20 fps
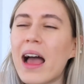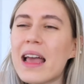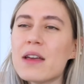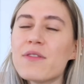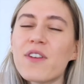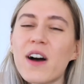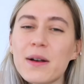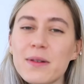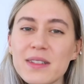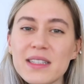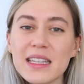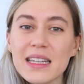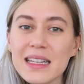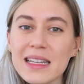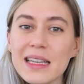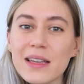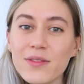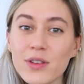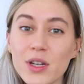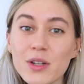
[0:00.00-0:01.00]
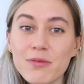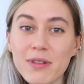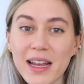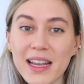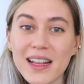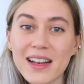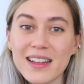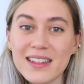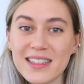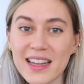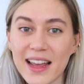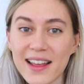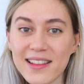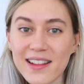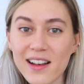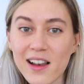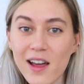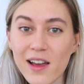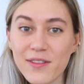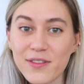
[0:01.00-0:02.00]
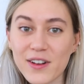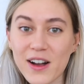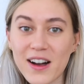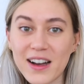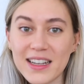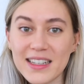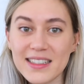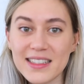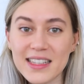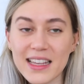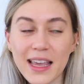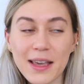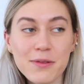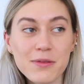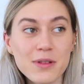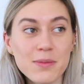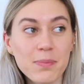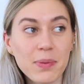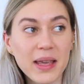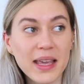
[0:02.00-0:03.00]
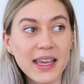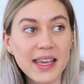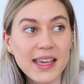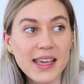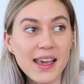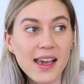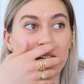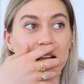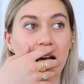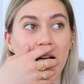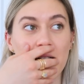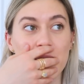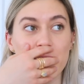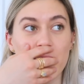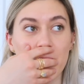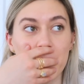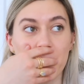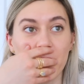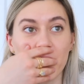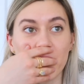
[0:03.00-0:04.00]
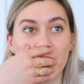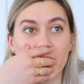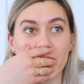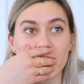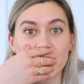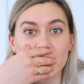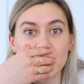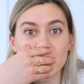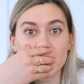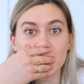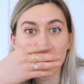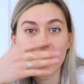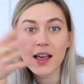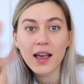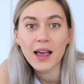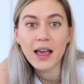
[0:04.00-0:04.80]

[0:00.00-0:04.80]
If I was gonna give you a regular day in the life, guys, it would be, how do I put this?